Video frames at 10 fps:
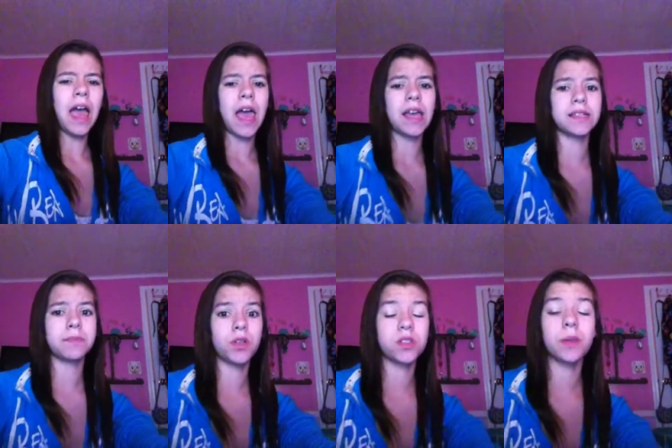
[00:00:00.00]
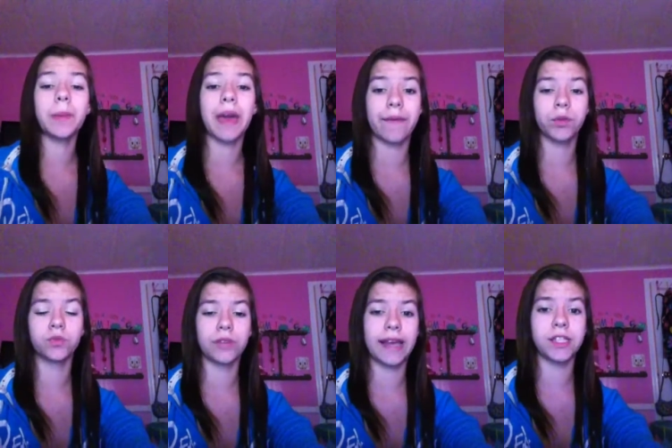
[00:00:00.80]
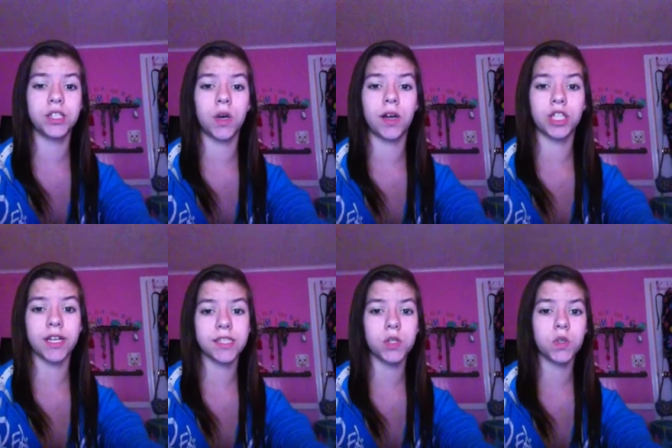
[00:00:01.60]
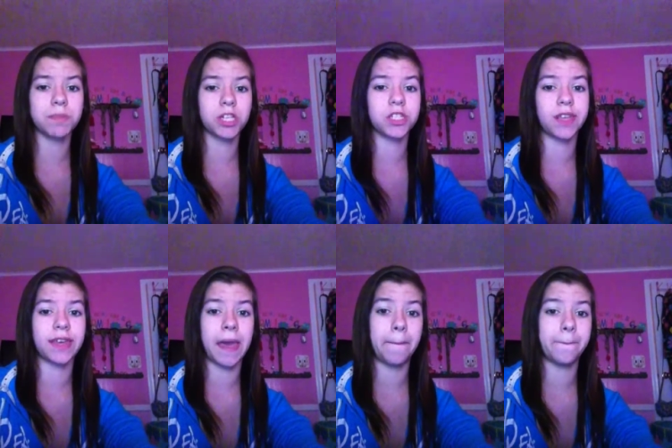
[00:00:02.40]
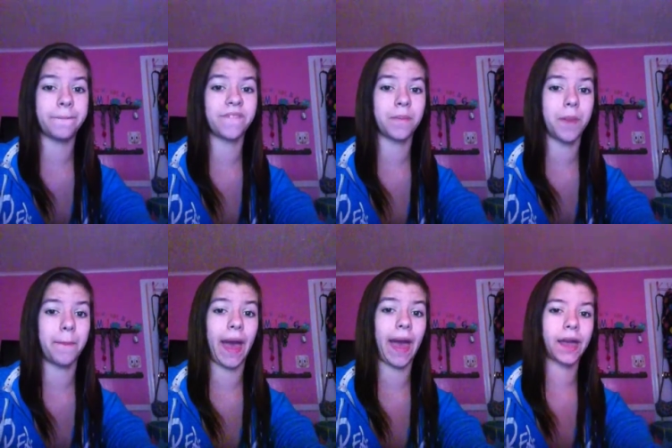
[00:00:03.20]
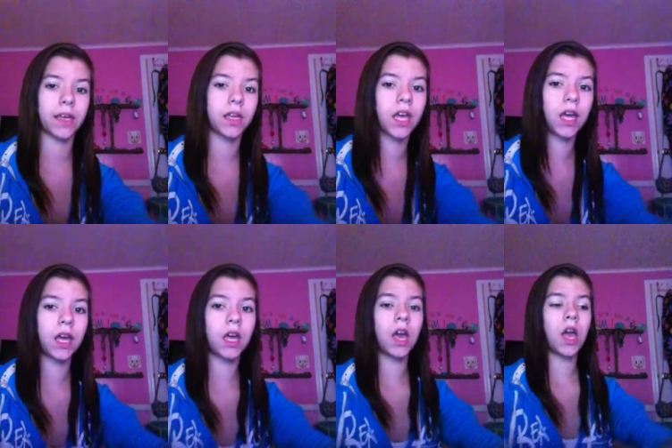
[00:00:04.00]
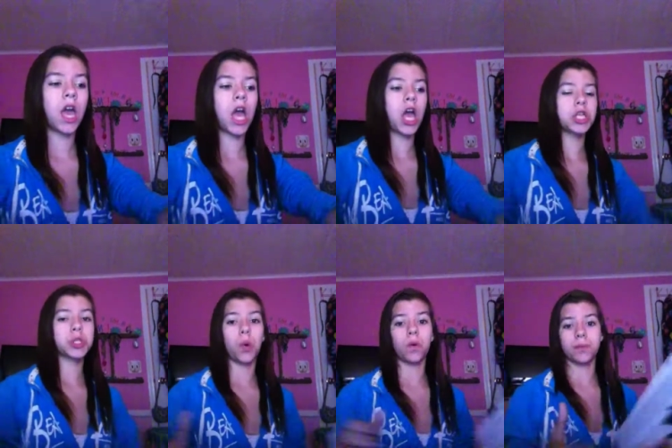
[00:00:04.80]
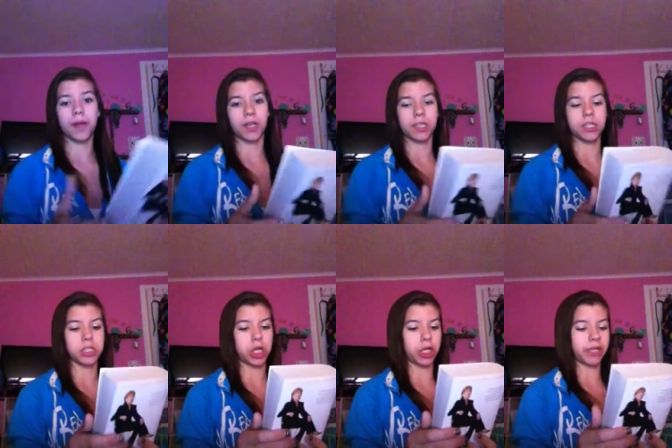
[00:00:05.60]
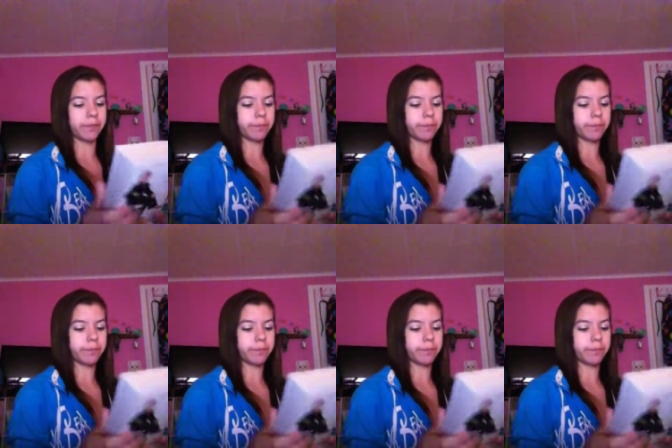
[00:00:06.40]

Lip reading: and most of them I haven't read, so I'll try to tell you as much as I can from the back. So we better get started.